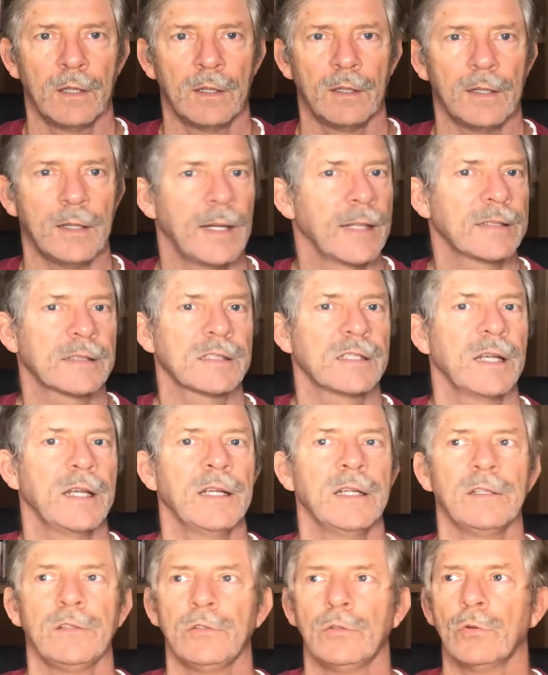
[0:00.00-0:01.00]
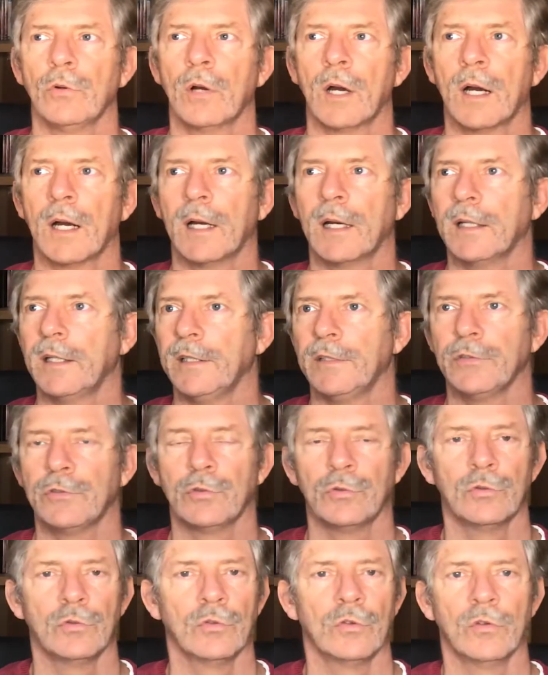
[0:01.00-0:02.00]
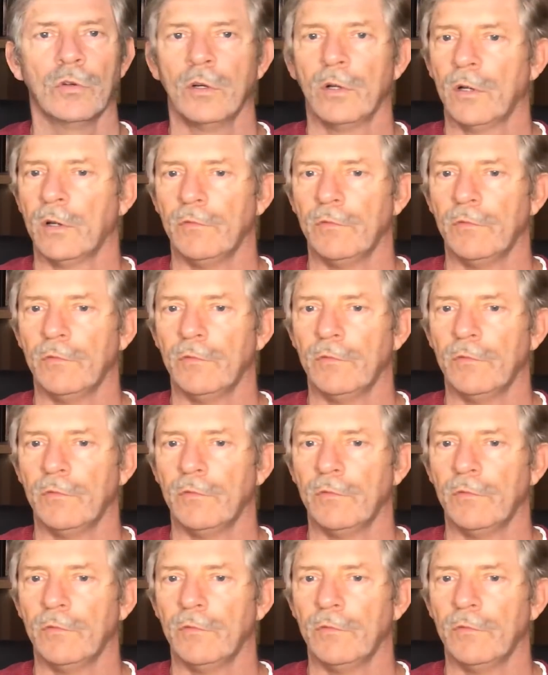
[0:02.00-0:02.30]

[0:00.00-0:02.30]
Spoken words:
Let's say you are into